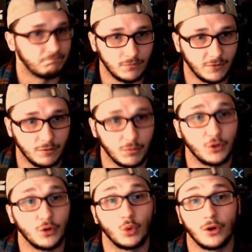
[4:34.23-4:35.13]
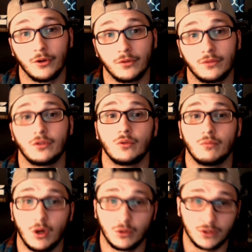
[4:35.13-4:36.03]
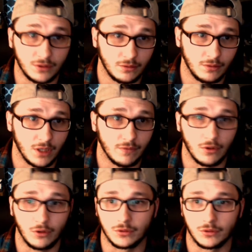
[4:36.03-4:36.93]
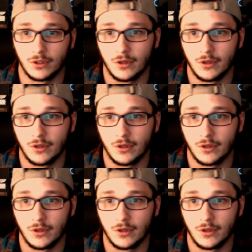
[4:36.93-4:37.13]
familiar word to most, even those